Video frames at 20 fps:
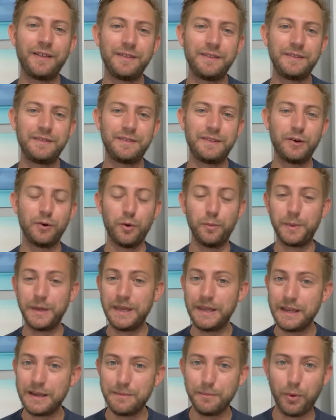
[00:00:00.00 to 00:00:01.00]
There will
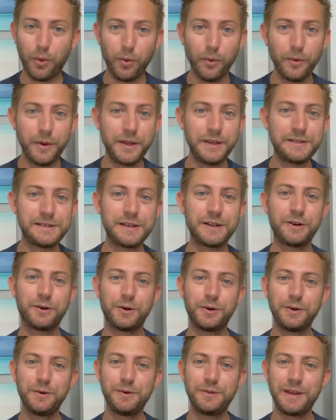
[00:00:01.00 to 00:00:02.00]
be employees and
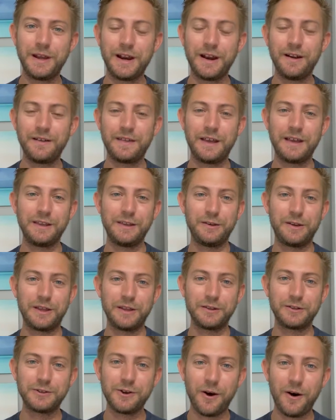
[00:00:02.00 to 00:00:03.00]
crew there that you
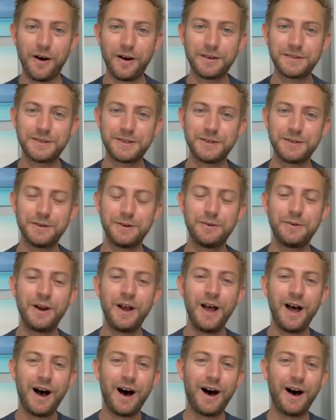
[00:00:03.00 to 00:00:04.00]
can talk to
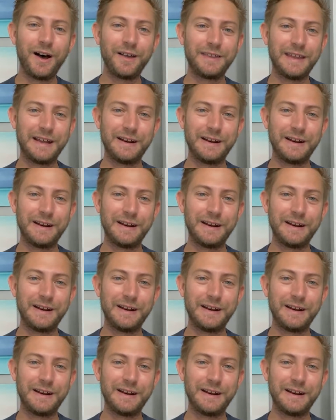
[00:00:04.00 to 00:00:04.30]
that